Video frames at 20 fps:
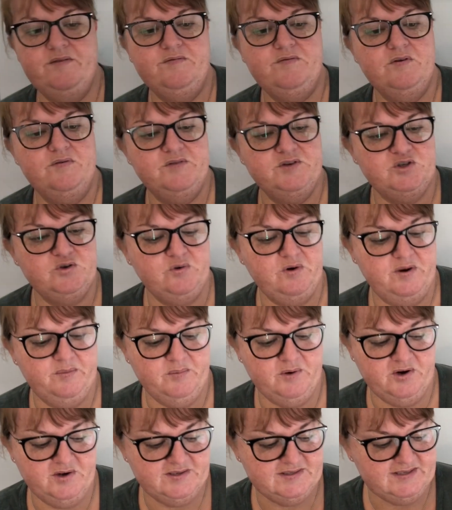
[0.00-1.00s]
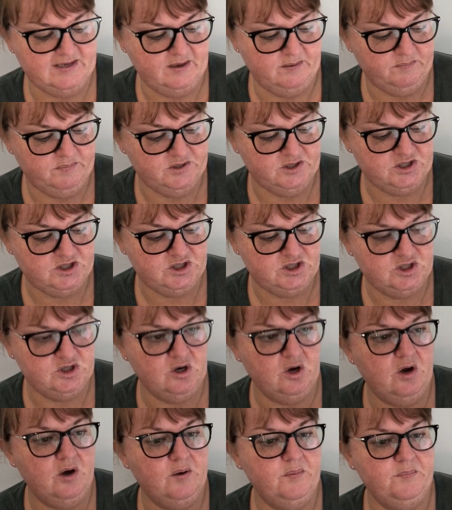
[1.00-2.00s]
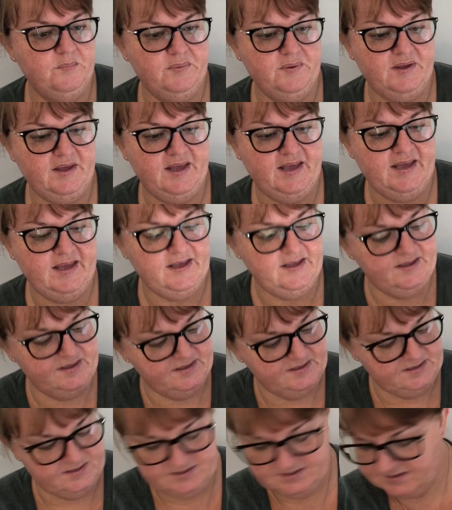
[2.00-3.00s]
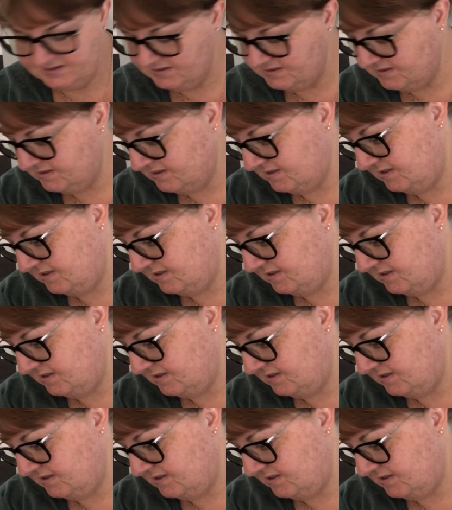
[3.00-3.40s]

from Victoria Motto Sampler Shop, and